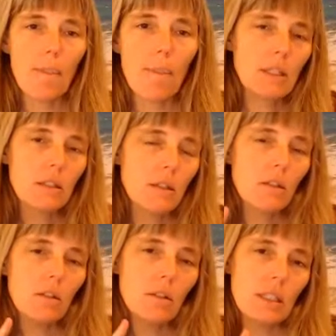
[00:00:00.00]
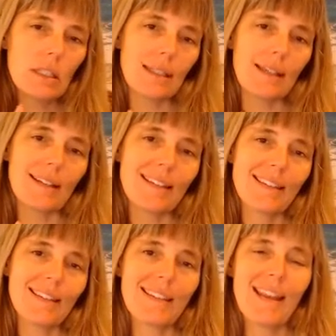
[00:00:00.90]
Episode
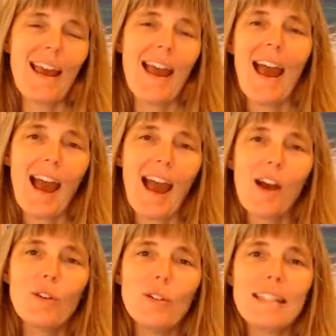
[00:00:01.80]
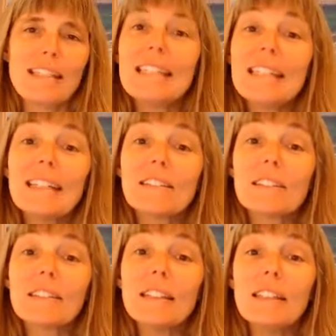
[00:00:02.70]
six How to See
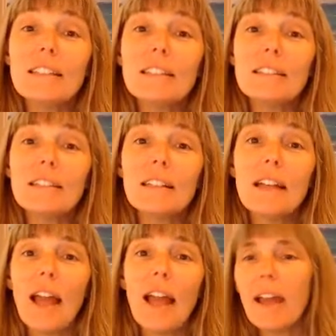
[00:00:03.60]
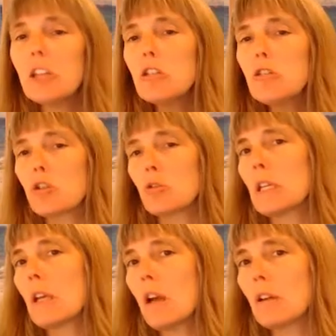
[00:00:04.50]
Clearly and Choosing
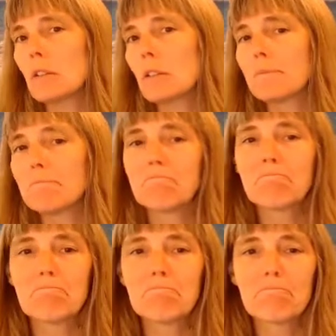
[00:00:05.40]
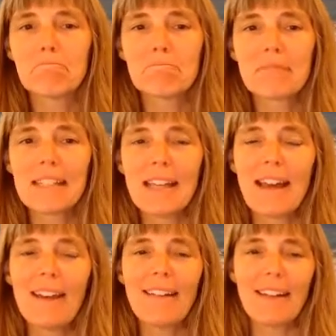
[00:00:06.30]
Goggles.
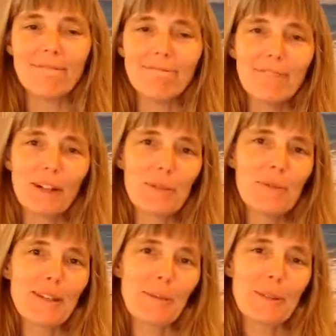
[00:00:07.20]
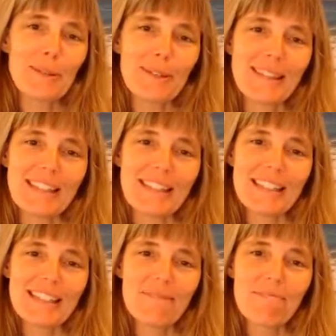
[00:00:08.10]
All right, welcome to episode
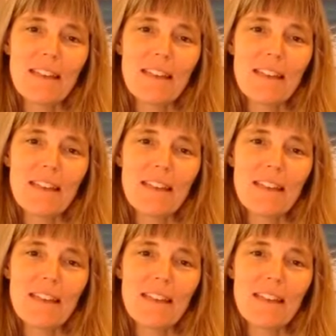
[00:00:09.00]
six.